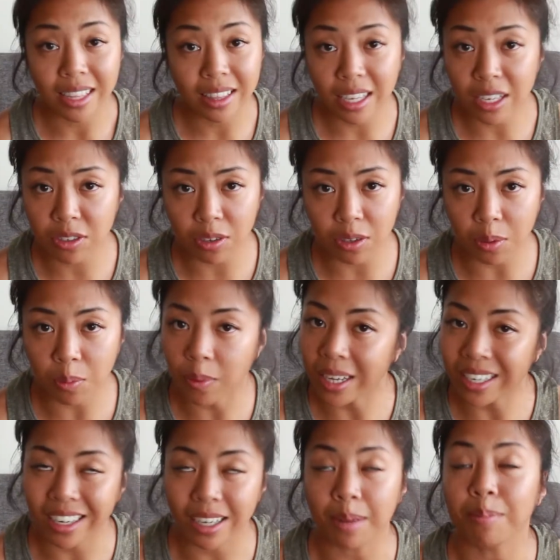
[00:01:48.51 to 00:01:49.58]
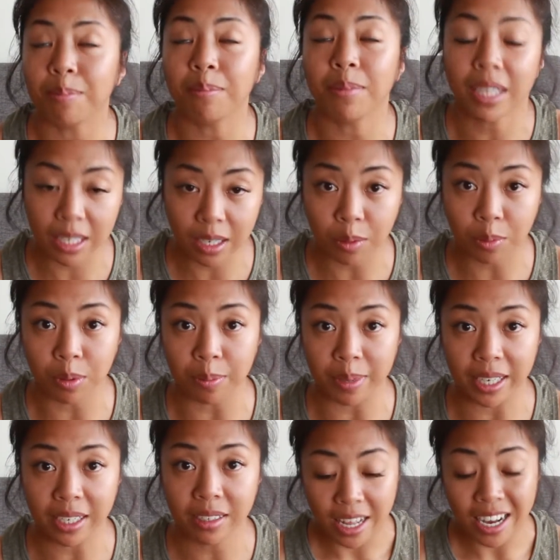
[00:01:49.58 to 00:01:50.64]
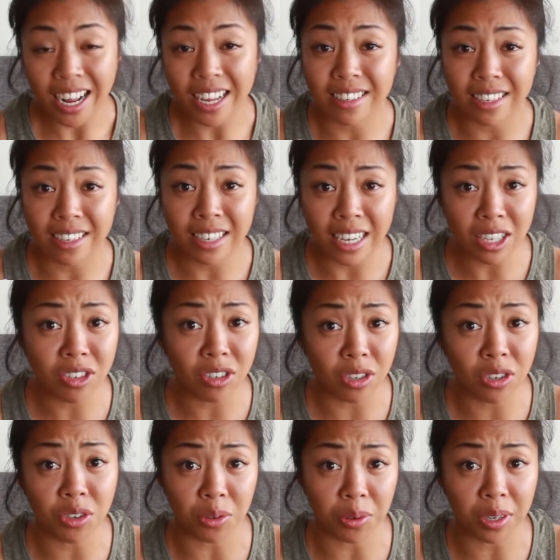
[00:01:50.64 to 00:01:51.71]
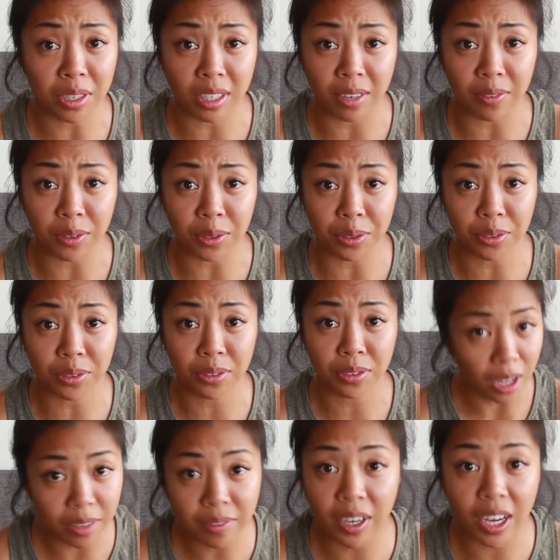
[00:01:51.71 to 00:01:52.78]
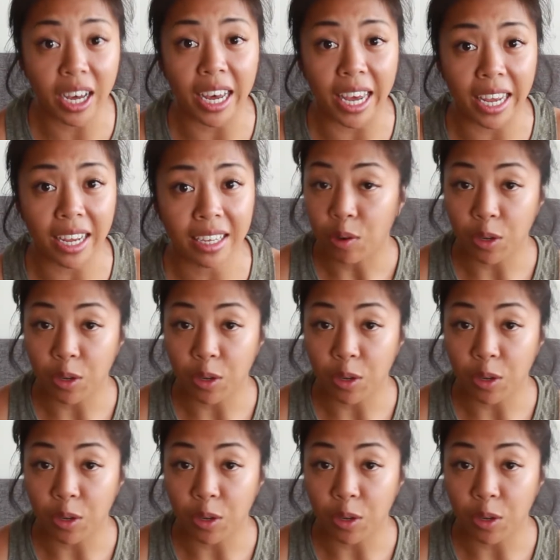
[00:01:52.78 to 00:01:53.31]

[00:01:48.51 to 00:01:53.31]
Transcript: Unless you're the one in a million women that has the testosterone levels of a guy,